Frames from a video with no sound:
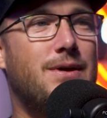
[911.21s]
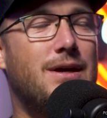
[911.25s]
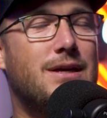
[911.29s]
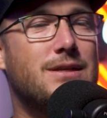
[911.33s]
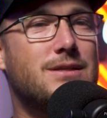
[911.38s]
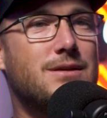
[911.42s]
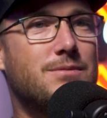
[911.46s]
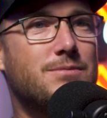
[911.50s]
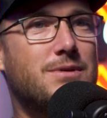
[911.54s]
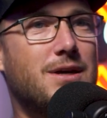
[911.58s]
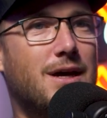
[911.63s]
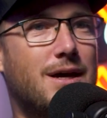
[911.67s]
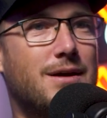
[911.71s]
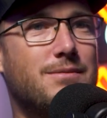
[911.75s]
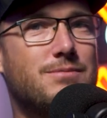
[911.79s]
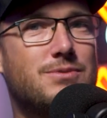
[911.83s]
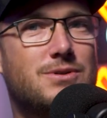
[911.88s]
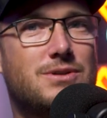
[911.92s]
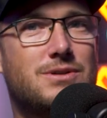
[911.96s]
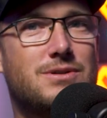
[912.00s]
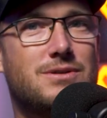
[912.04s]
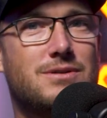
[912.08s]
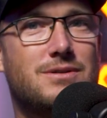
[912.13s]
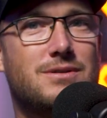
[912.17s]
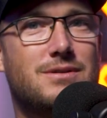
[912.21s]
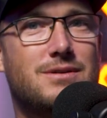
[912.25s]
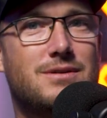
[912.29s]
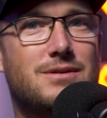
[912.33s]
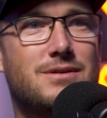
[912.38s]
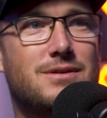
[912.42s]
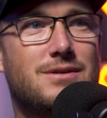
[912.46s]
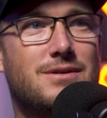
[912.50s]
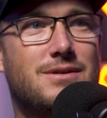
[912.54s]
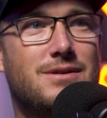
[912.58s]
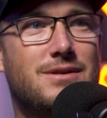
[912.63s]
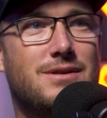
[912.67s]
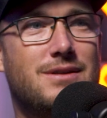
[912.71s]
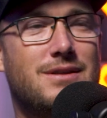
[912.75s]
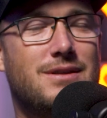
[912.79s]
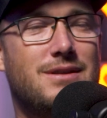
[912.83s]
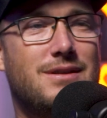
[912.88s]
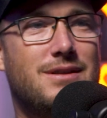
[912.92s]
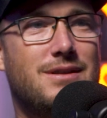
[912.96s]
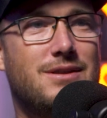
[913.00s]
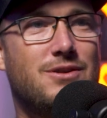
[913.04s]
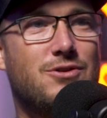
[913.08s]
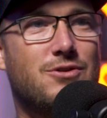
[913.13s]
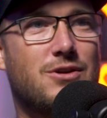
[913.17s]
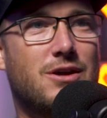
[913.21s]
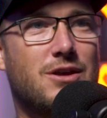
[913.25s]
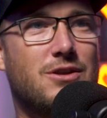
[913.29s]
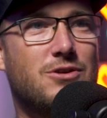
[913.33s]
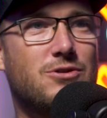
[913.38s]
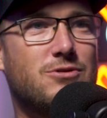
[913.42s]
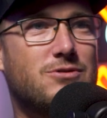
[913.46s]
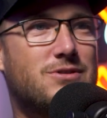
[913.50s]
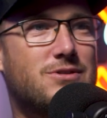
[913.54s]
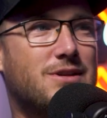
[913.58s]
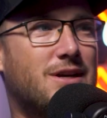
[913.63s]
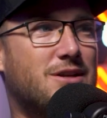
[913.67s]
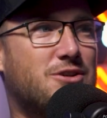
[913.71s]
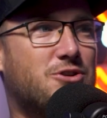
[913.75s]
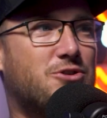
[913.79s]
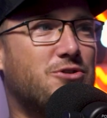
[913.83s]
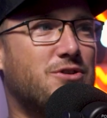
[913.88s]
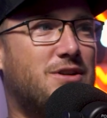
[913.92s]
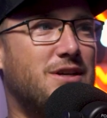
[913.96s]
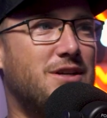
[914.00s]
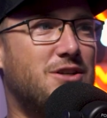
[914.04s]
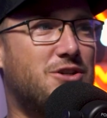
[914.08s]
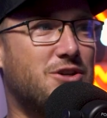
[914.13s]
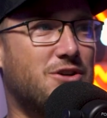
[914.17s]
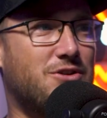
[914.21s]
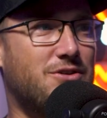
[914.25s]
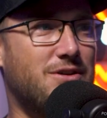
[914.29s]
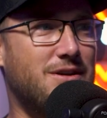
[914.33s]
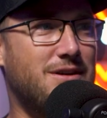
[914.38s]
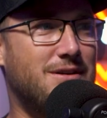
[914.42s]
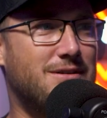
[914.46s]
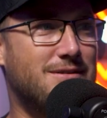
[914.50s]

And sometimes you can use that strategically.